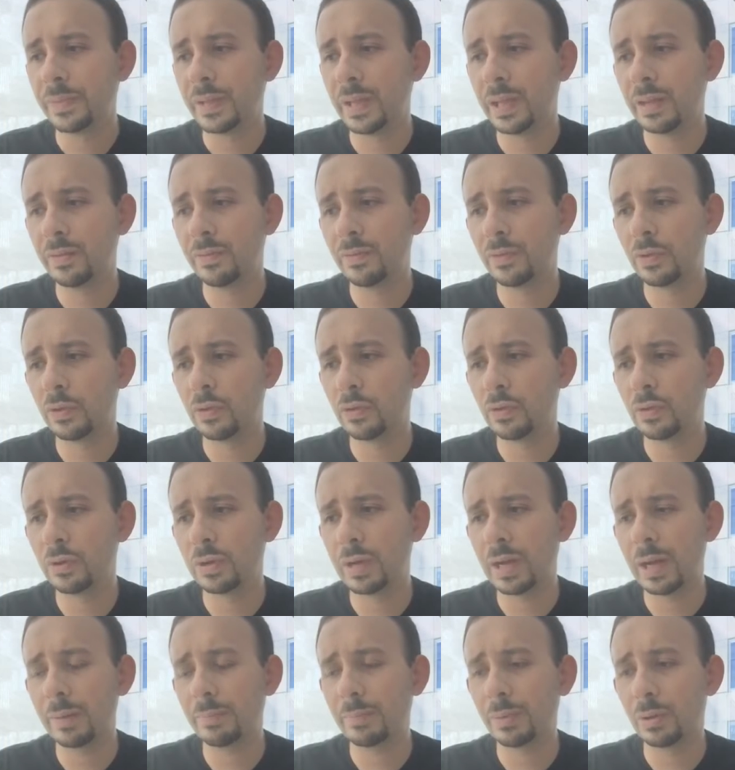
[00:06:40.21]
If Google
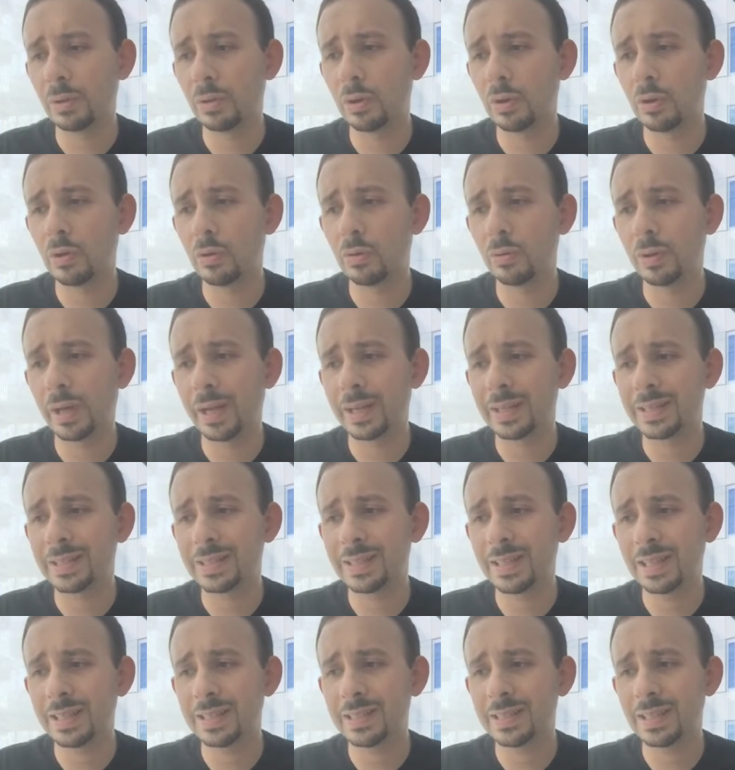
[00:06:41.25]
got below like
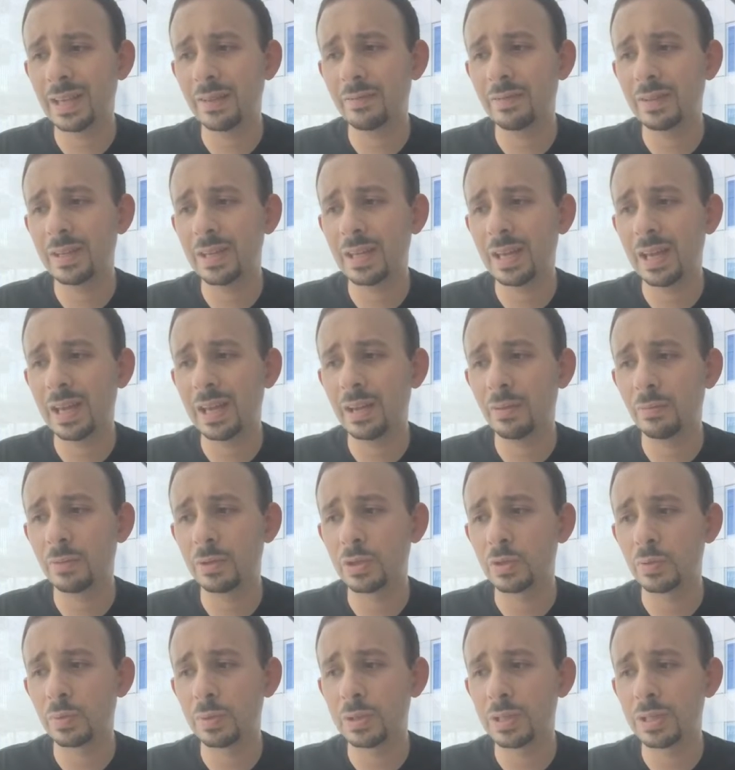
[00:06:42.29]
678,
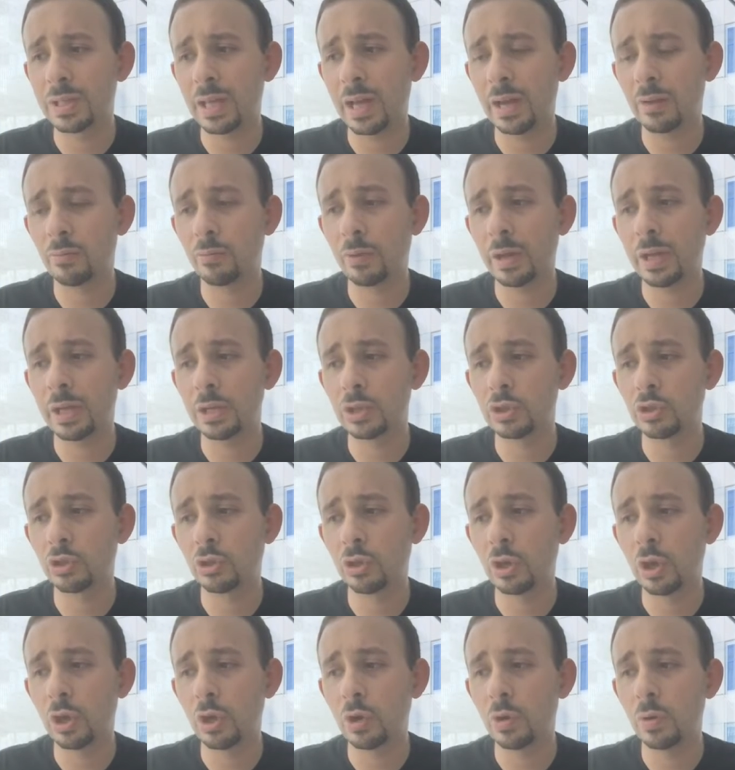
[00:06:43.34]
which was that range
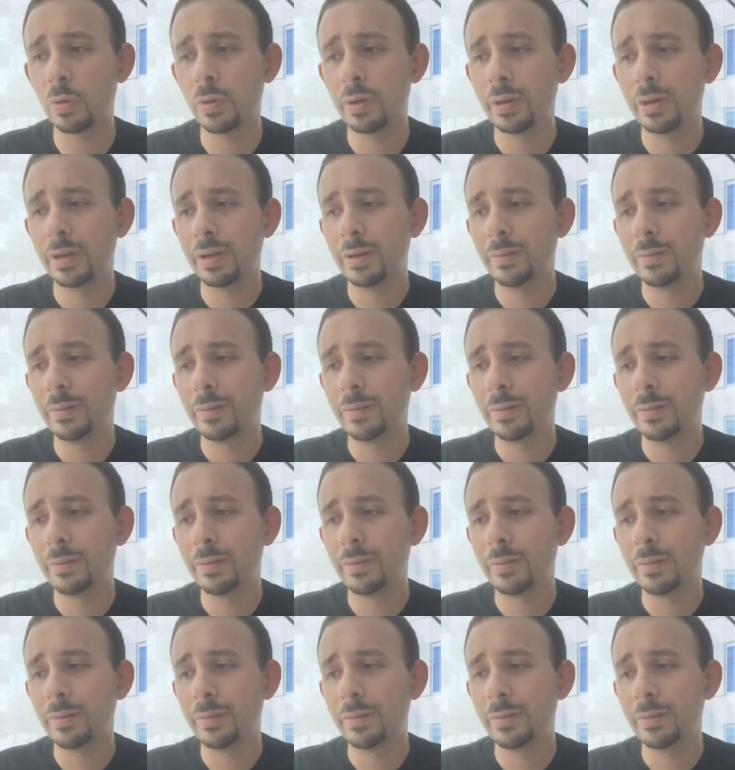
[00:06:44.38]
low,